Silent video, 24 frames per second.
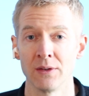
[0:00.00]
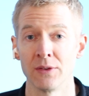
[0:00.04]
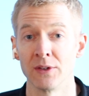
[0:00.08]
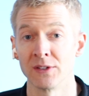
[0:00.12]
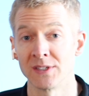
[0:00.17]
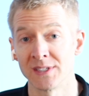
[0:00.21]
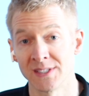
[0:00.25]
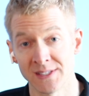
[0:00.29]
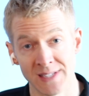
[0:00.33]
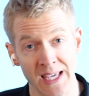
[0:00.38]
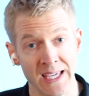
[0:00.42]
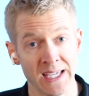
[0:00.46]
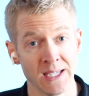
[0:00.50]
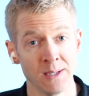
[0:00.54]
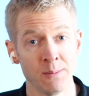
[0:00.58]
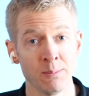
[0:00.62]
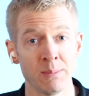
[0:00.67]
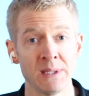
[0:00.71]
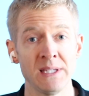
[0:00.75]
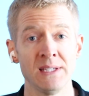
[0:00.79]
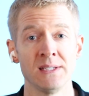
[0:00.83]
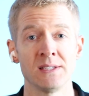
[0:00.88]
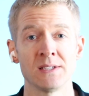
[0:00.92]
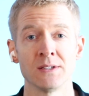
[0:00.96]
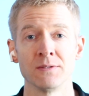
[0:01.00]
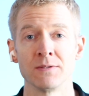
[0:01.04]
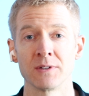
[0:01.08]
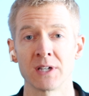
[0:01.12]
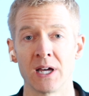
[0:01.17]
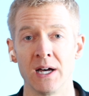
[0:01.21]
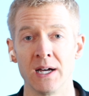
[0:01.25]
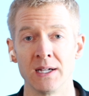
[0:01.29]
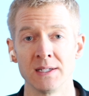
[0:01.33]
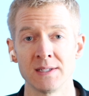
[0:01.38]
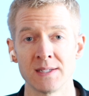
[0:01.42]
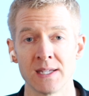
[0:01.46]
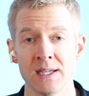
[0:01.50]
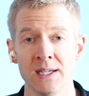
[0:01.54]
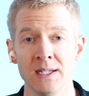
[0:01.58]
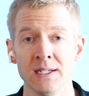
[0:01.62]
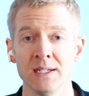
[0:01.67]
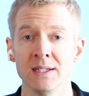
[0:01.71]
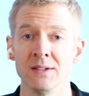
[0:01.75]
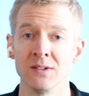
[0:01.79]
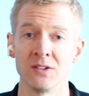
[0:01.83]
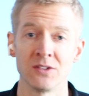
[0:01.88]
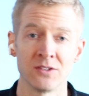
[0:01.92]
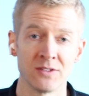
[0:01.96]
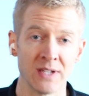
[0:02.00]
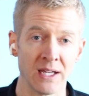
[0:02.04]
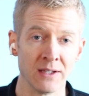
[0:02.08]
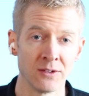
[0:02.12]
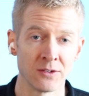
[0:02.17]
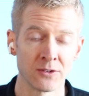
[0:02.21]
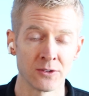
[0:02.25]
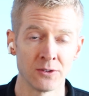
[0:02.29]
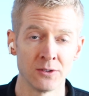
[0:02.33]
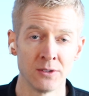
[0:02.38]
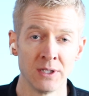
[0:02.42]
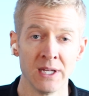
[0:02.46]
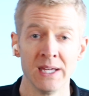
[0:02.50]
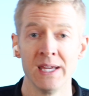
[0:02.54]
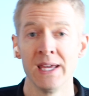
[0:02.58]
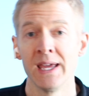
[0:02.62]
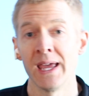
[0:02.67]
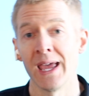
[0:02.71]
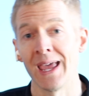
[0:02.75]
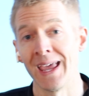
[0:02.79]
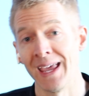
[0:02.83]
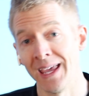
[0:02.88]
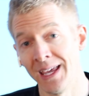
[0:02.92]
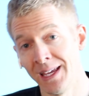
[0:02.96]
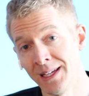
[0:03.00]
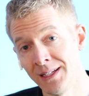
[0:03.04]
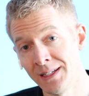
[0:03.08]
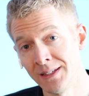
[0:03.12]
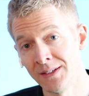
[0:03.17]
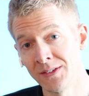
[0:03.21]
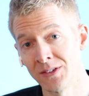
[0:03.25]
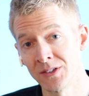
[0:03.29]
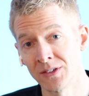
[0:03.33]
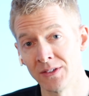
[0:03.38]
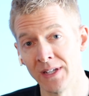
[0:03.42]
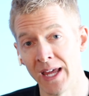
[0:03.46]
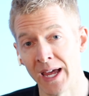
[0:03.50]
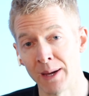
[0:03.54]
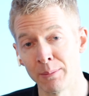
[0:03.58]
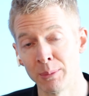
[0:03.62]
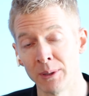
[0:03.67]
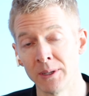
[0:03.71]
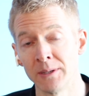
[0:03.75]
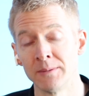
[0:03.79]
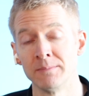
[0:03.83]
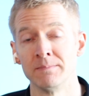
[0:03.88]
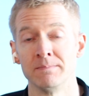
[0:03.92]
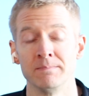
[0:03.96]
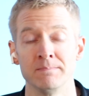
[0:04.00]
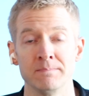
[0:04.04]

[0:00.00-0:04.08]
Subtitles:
the same piece of content in Stencil and in Snappa.